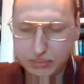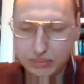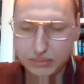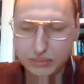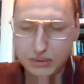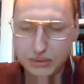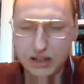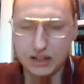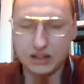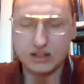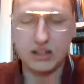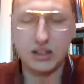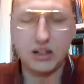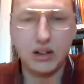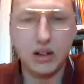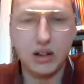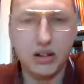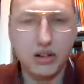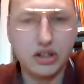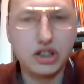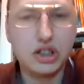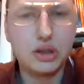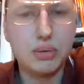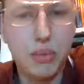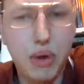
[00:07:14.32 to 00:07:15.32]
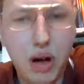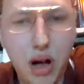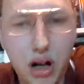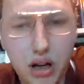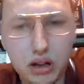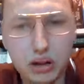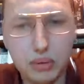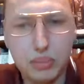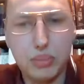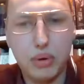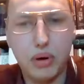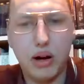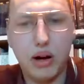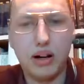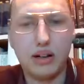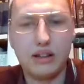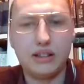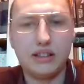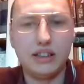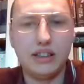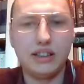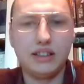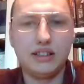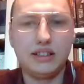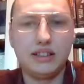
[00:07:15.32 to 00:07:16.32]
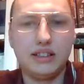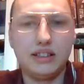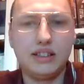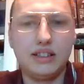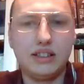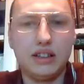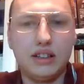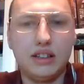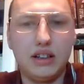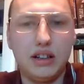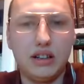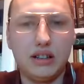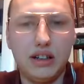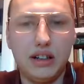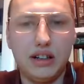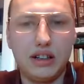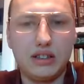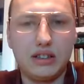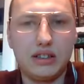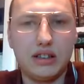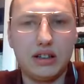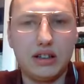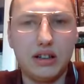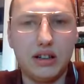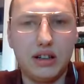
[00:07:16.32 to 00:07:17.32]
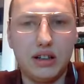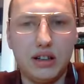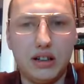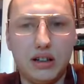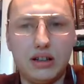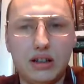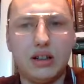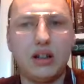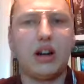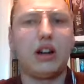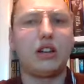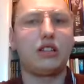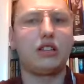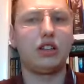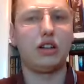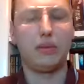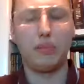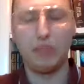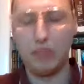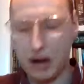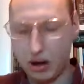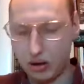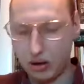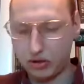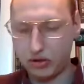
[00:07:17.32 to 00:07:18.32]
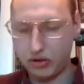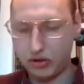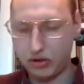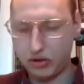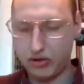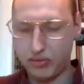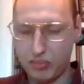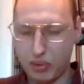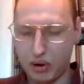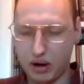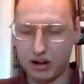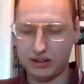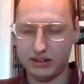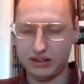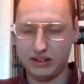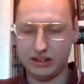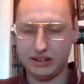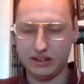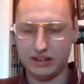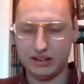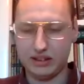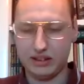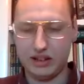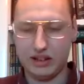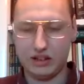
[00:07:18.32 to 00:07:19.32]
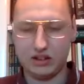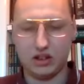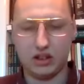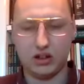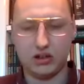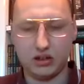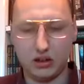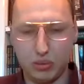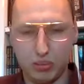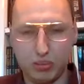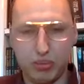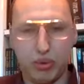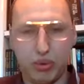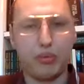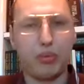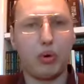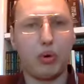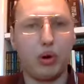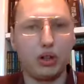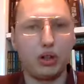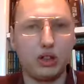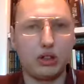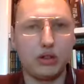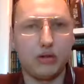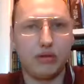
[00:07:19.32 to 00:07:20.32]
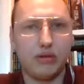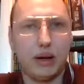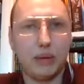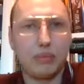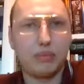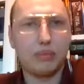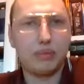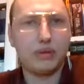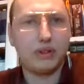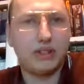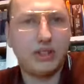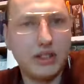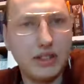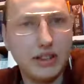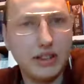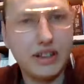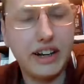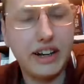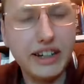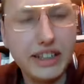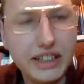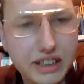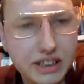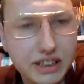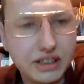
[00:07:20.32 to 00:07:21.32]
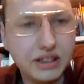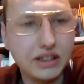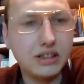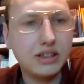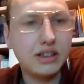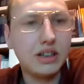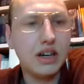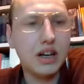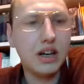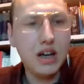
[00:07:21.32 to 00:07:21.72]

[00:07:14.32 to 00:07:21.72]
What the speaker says: there's a lot of smaller parties, there's a larger amount of parties, there's also proportional representation,